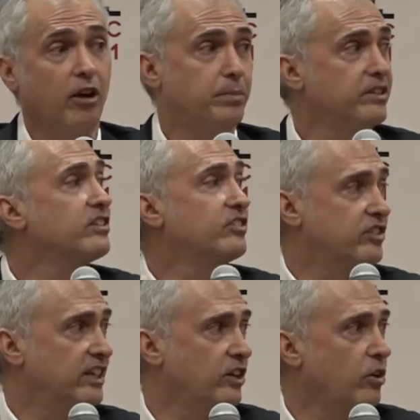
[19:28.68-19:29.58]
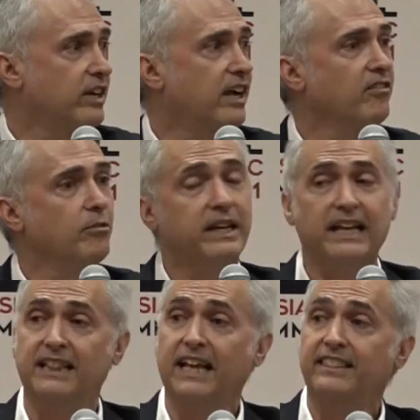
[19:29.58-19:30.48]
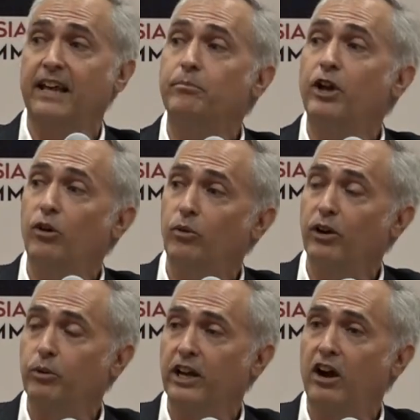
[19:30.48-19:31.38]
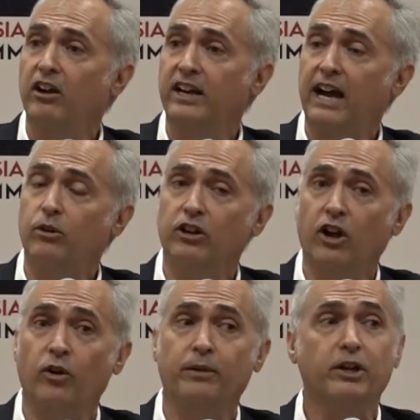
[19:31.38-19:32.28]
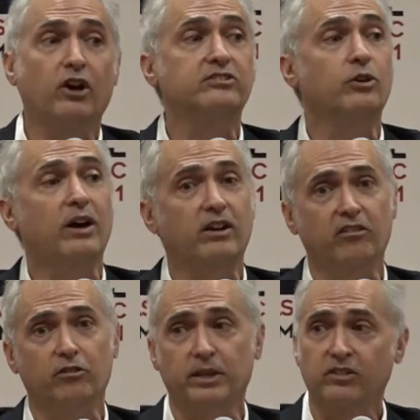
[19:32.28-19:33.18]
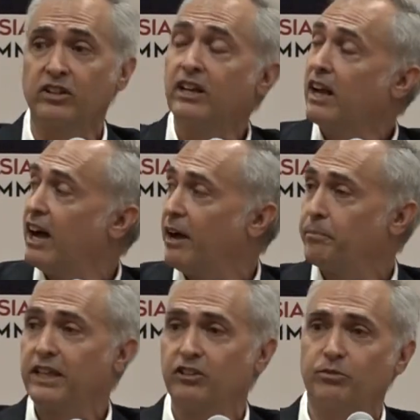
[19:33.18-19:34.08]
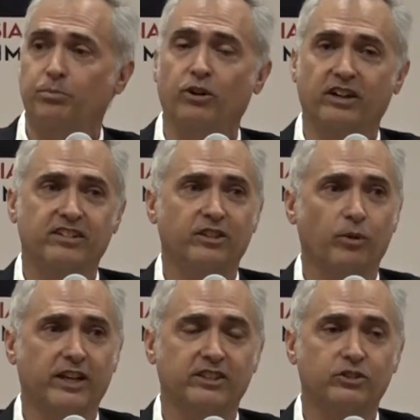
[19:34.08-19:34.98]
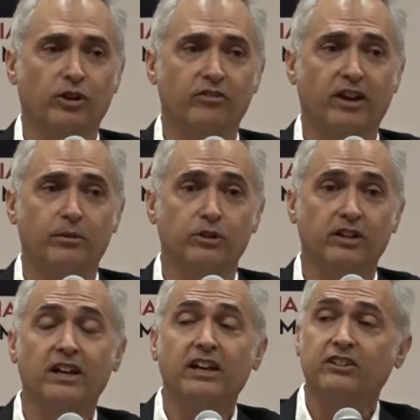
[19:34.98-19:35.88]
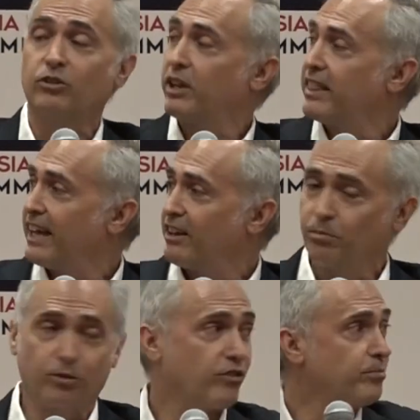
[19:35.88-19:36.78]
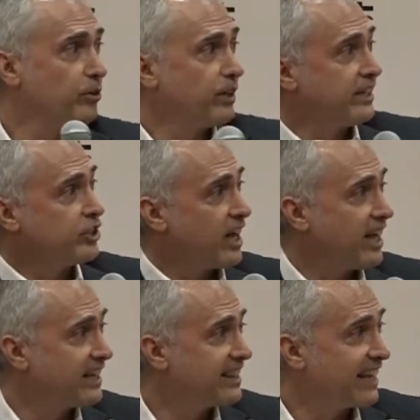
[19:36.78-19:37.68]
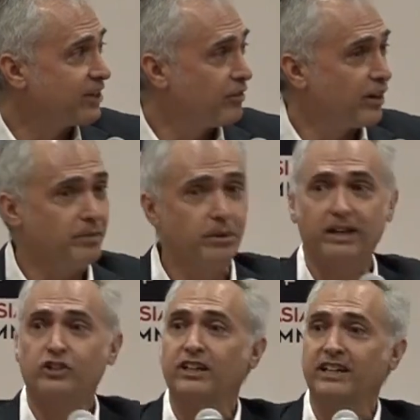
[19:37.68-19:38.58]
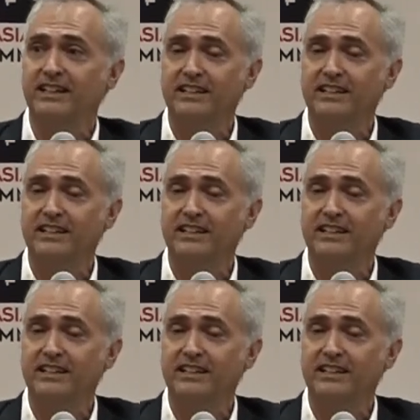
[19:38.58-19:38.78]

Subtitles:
our businesses can go to government and let them know where we are and how we're going, but also how governments can support us in the regulatory framework. So with that, Apurva, Maureen, John, thank you very much, and